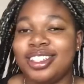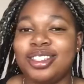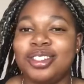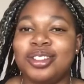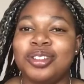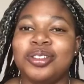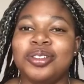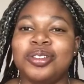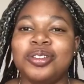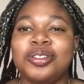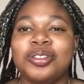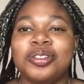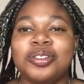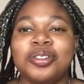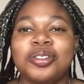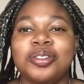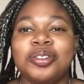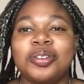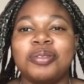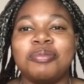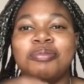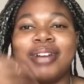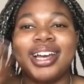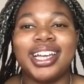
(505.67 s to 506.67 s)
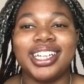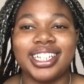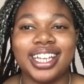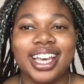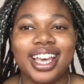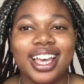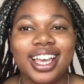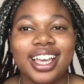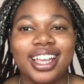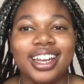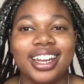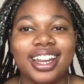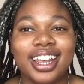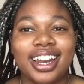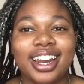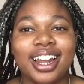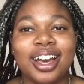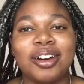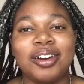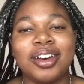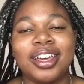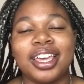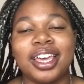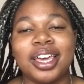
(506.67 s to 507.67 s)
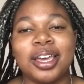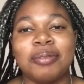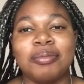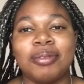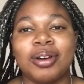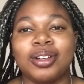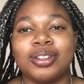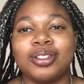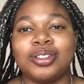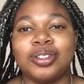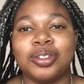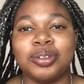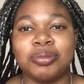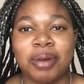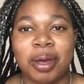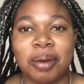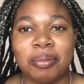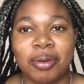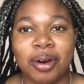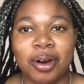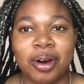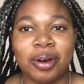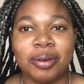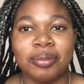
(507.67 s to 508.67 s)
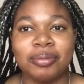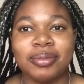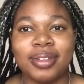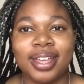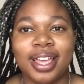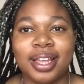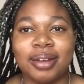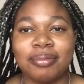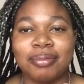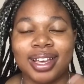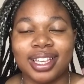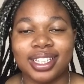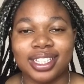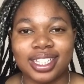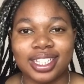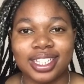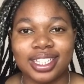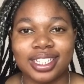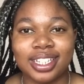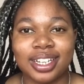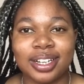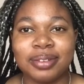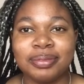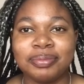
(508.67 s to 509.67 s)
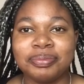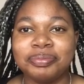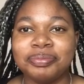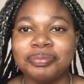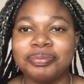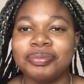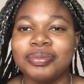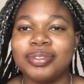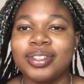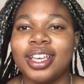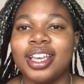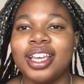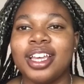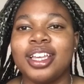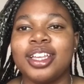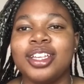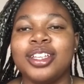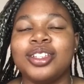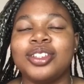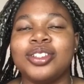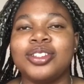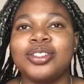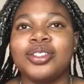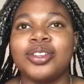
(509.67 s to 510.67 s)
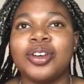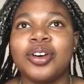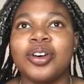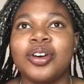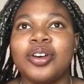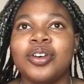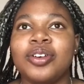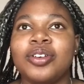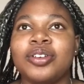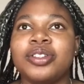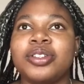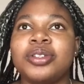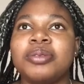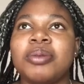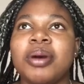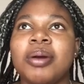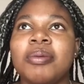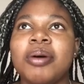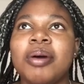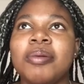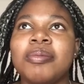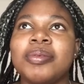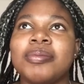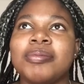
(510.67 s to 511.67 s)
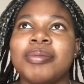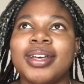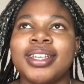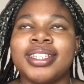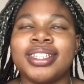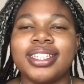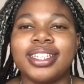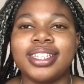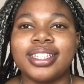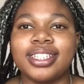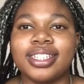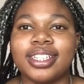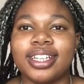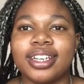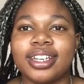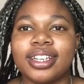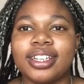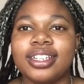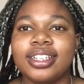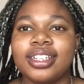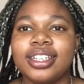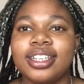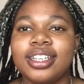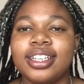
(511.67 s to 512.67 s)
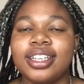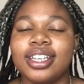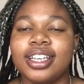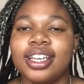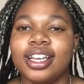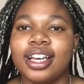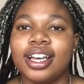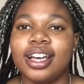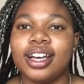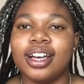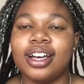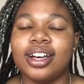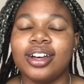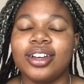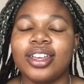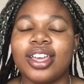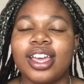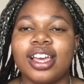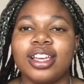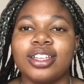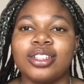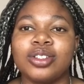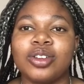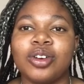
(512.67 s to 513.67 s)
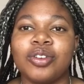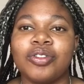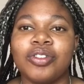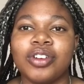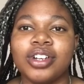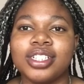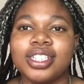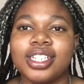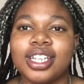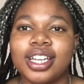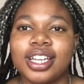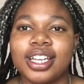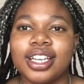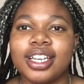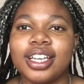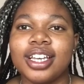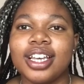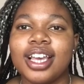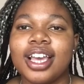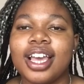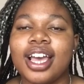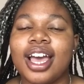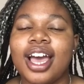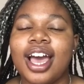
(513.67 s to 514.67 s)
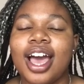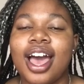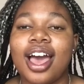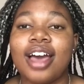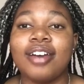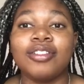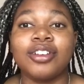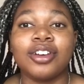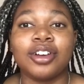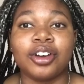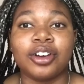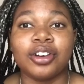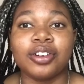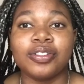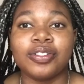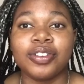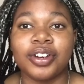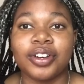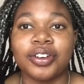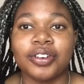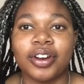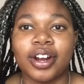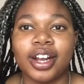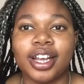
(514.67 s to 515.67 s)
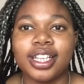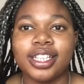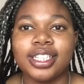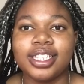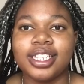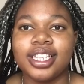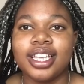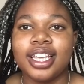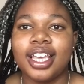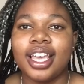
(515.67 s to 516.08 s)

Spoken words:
to my dad and how I came out to my mom and my sister. So, to my mom and my sister, okay, so firstly, I have a girlfriend, right?